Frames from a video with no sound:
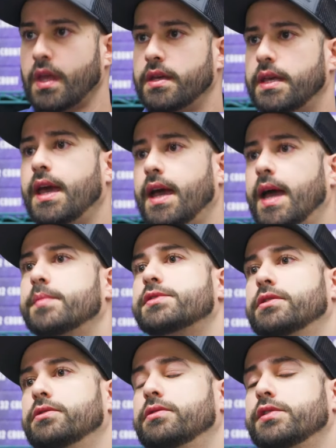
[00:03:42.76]
Yeah,
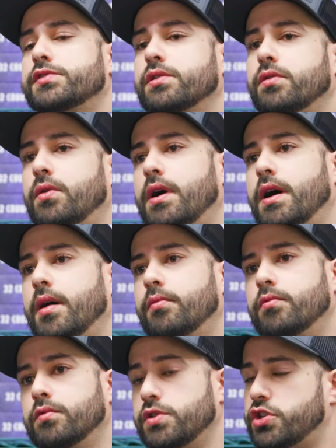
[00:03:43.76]
absolutely.
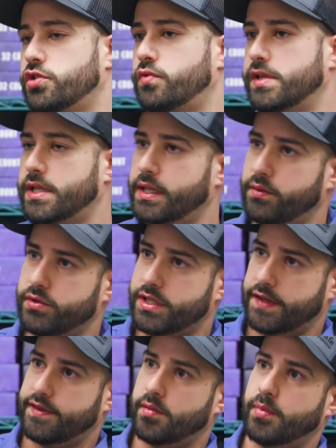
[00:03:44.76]
So we just recently received the